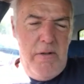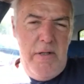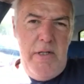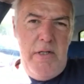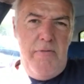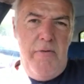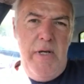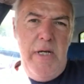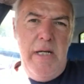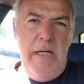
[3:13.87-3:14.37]

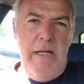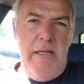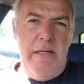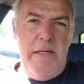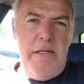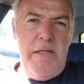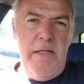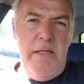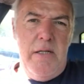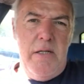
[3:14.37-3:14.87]
These vegan leather
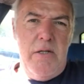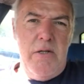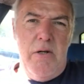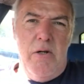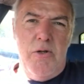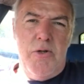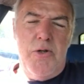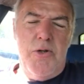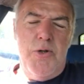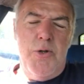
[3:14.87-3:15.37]
seats
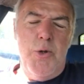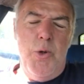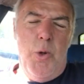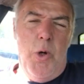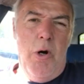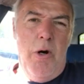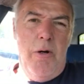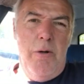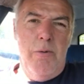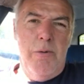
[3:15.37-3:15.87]
are so
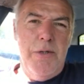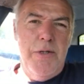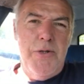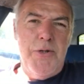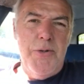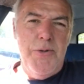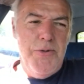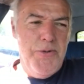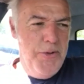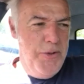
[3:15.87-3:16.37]
hot when the
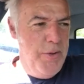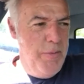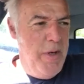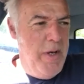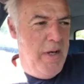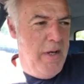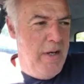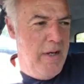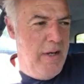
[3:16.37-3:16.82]
sun's on them.